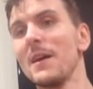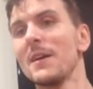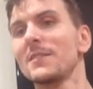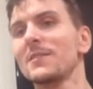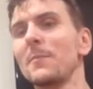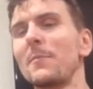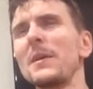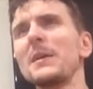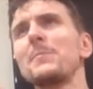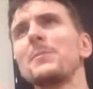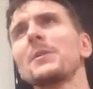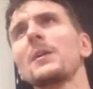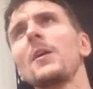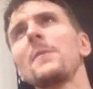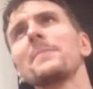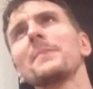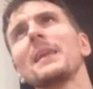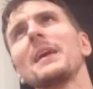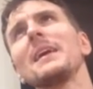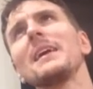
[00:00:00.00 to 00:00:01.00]
so people
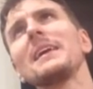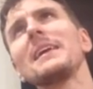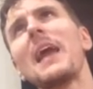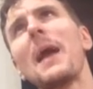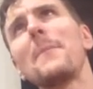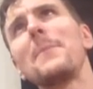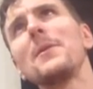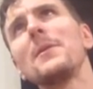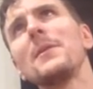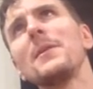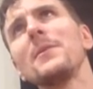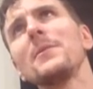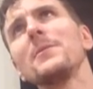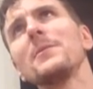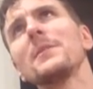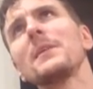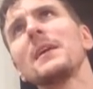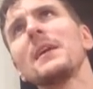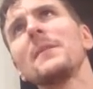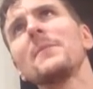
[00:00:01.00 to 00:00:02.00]
go, yeah, but
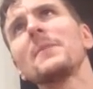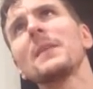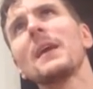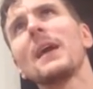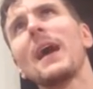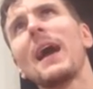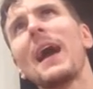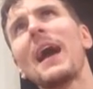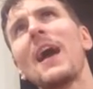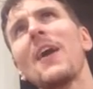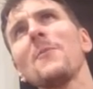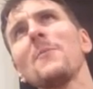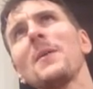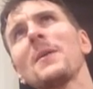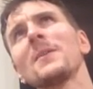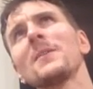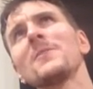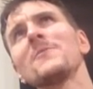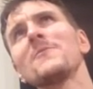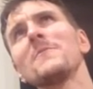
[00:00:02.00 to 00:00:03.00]
Luke, how am
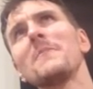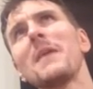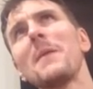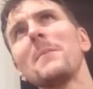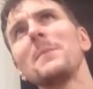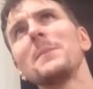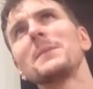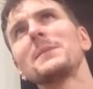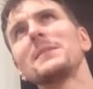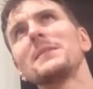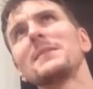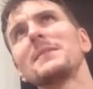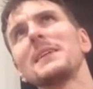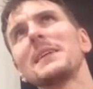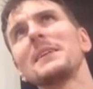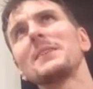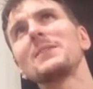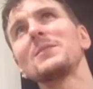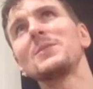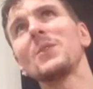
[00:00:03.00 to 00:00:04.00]
I going to remember to
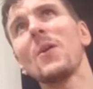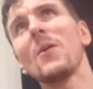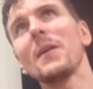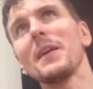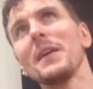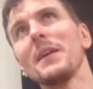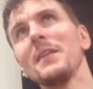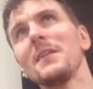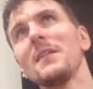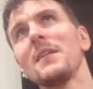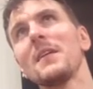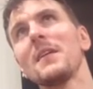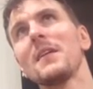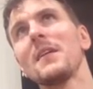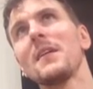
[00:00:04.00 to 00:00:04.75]
stick a dot in